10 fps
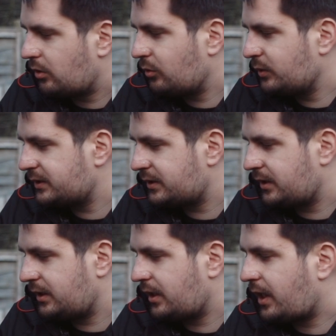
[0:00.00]
always
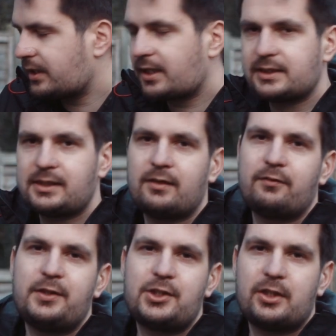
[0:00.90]
a nice little
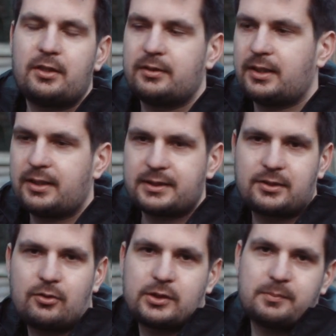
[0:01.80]
feature that
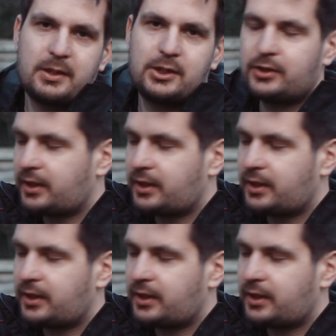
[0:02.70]
doesn't cost much to